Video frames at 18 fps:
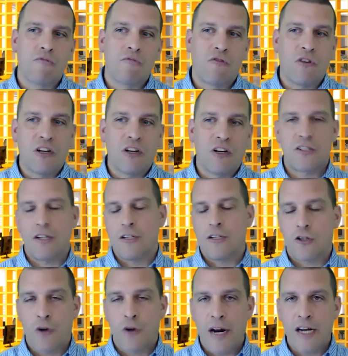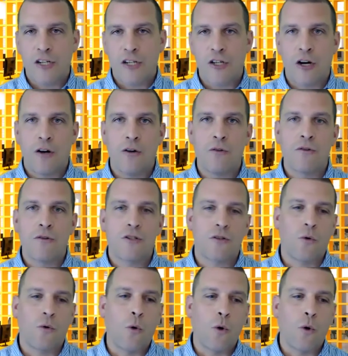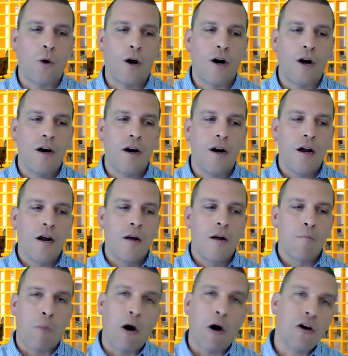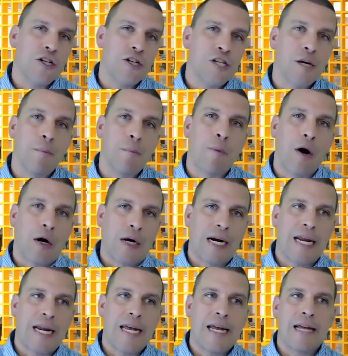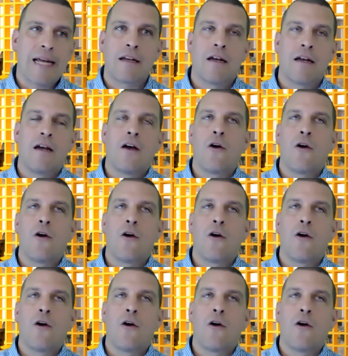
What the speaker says: For instance, trade shows or partnership marketing